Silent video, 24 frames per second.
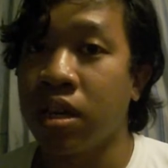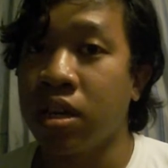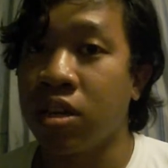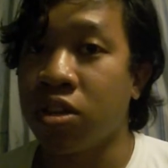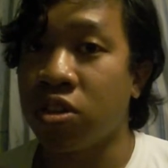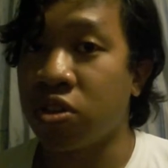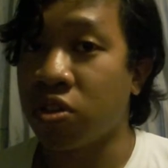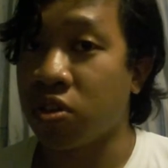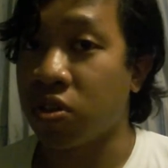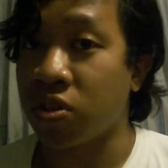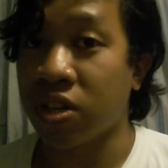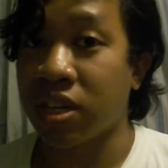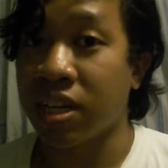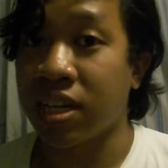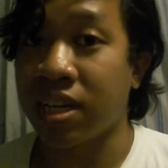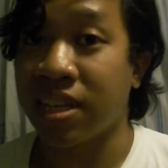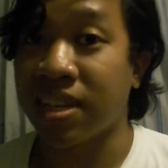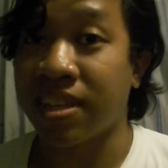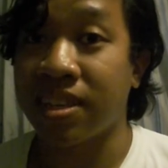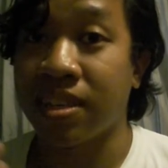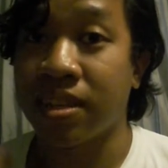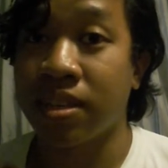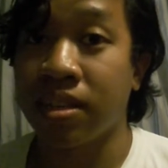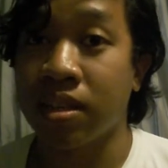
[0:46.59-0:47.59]

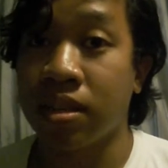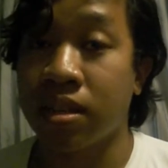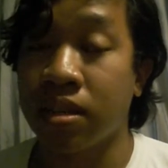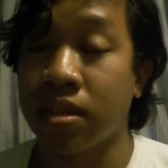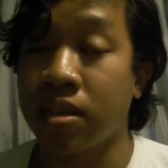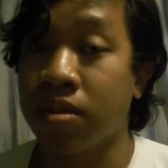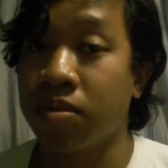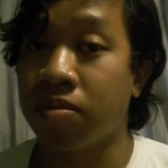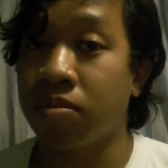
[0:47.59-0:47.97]
circus,